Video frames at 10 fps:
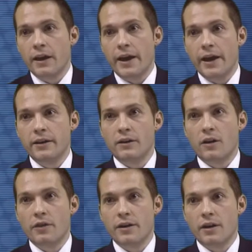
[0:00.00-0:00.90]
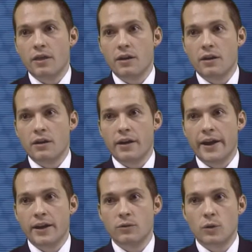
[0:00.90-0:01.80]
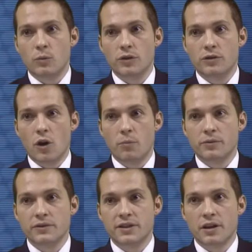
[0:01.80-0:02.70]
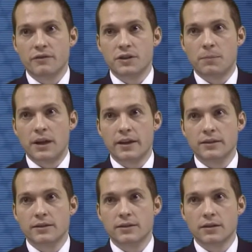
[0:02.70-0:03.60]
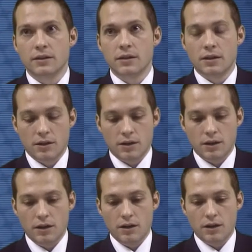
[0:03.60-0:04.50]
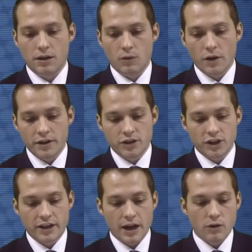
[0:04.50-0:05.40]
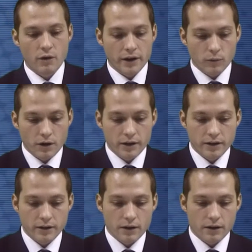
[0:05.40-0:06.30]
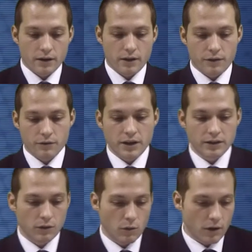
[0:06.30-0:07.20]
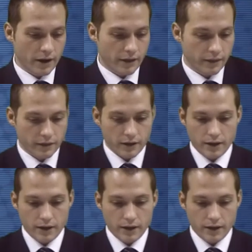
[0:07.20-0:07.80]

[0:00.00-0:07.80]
And on the other hand, we would open service plants, one in Chicago and one in Ciudad Juarez,